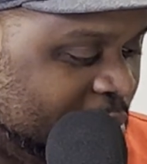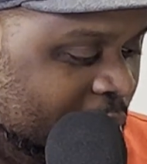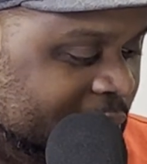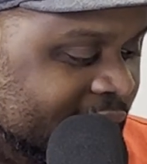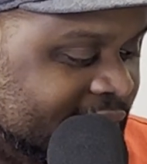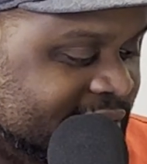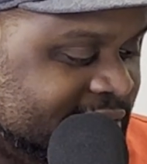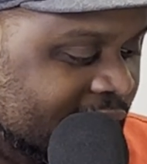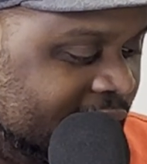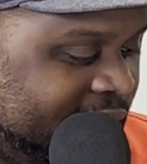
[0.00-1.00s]
Well, we got this
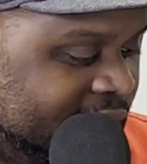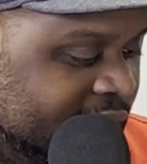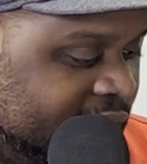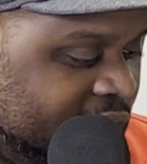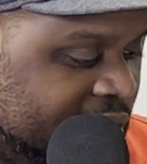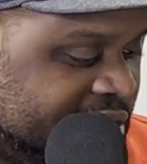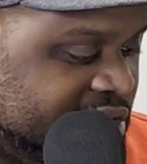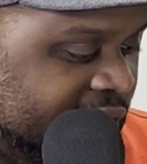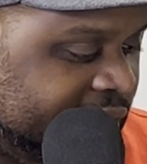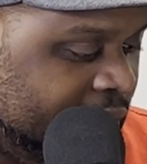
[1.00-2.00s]
guy, Curtis
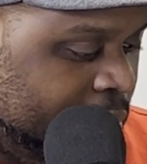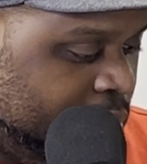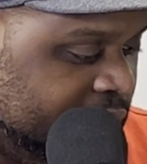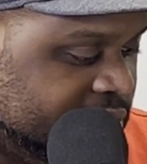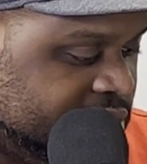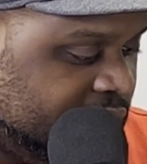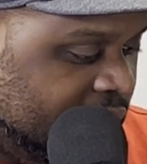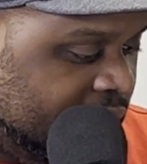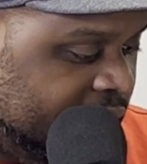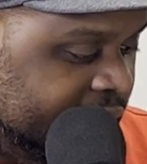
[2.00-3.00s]
Jacob, which
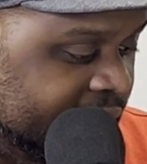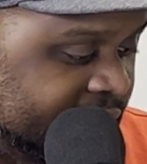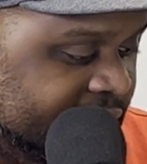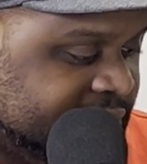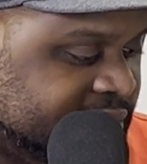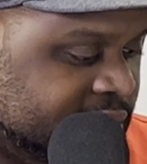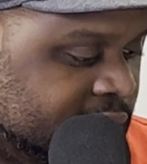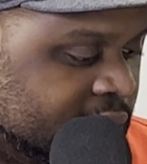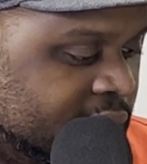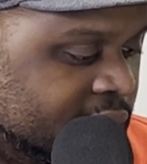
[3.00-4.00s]
his
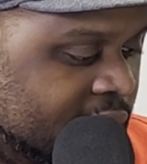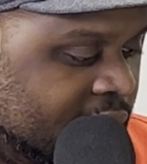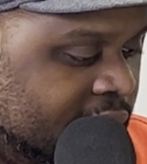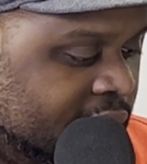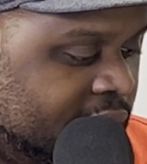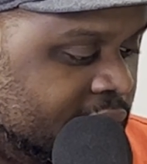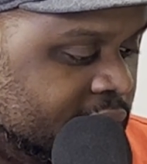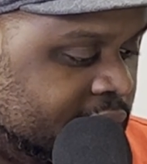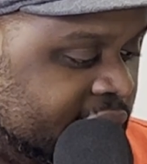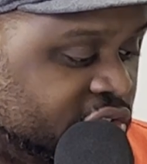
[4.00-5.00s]

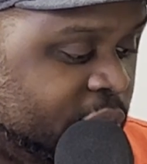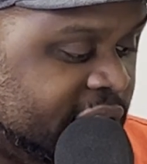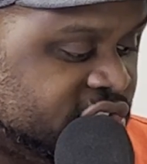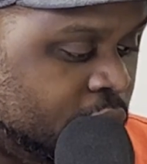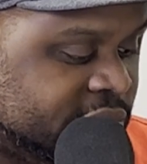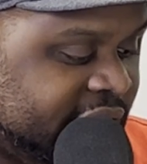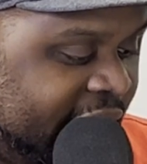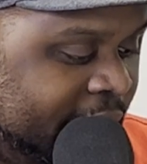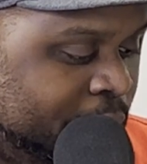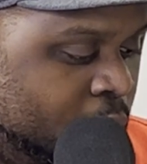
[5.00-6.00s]
RAS score was at
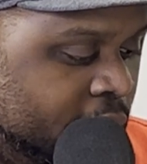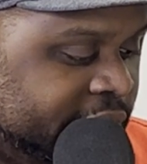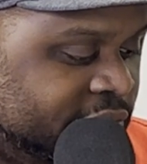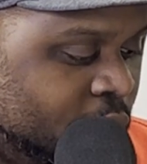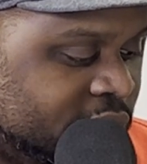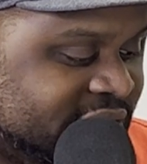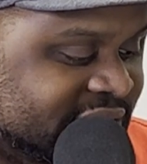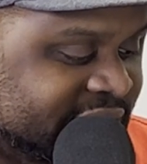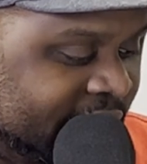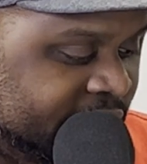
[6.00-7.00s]

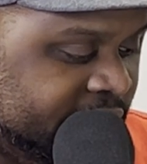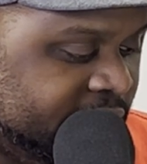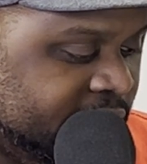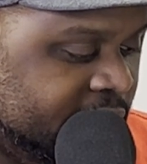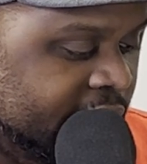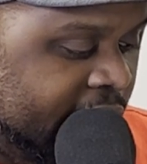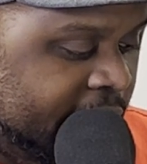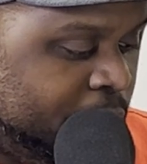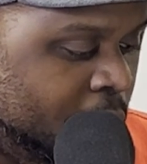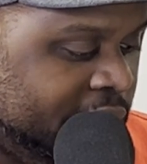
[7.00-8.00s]
8.47.
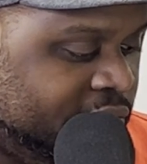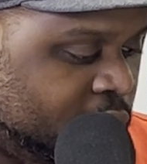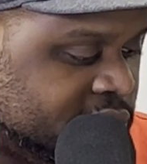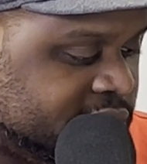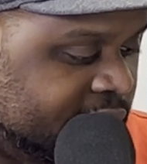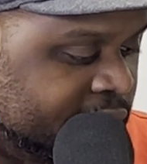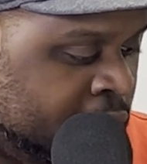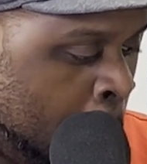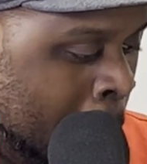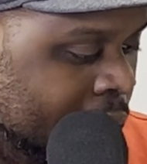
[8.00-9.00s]
8.47.
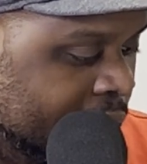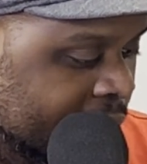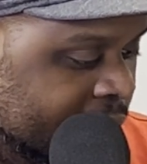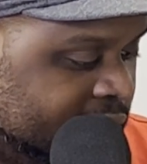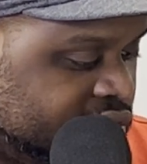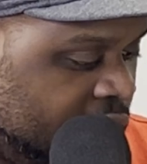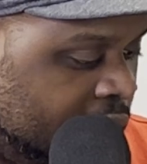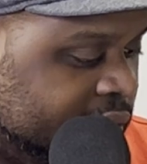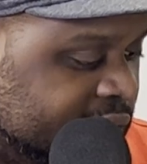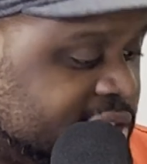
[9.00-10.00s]
And
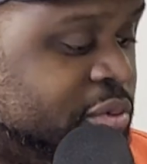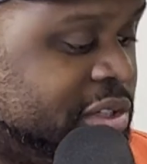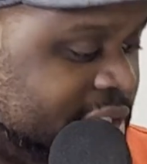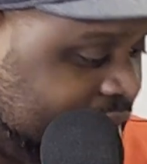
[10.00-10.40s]
sorry, this was the